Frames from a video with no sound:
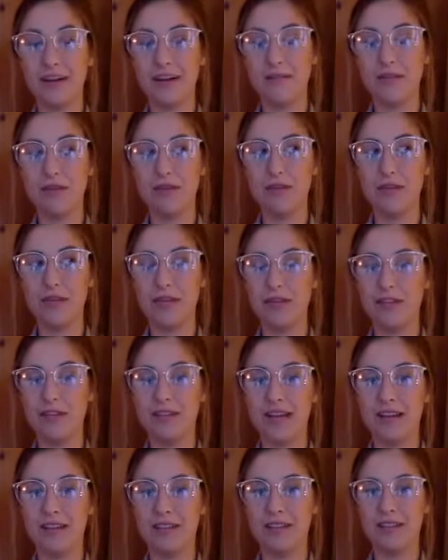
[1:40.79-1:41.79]
Most major
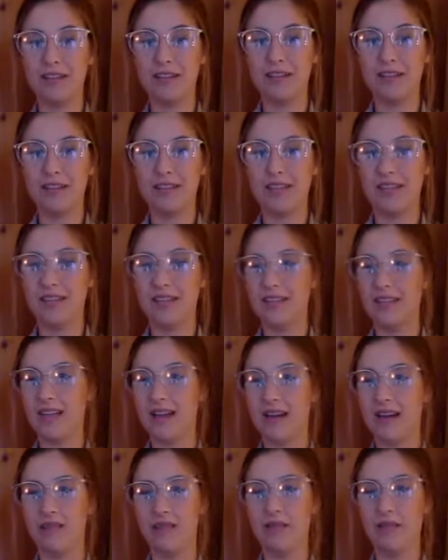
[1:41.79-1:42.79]
towns and cities
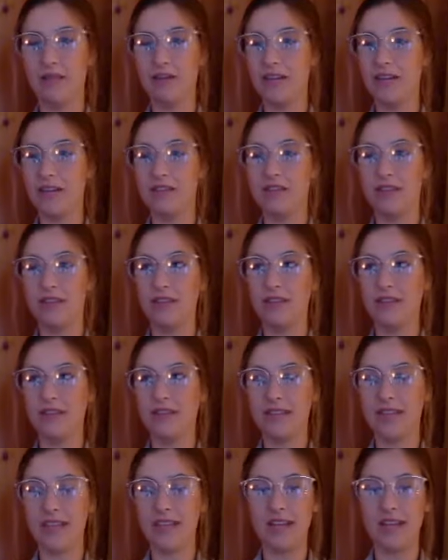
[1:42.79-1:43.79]
have great
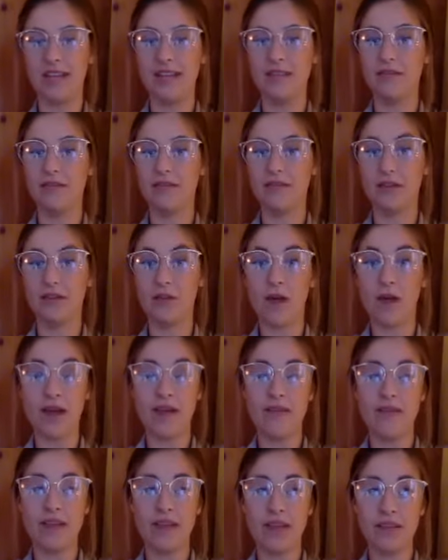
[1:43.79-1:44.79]
service and even free
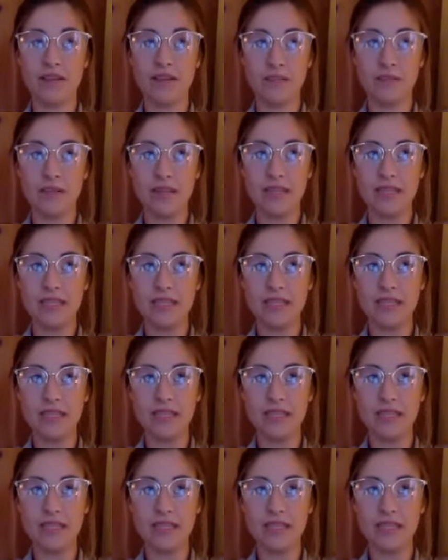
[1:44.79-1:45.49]
Wi-Fi in different places.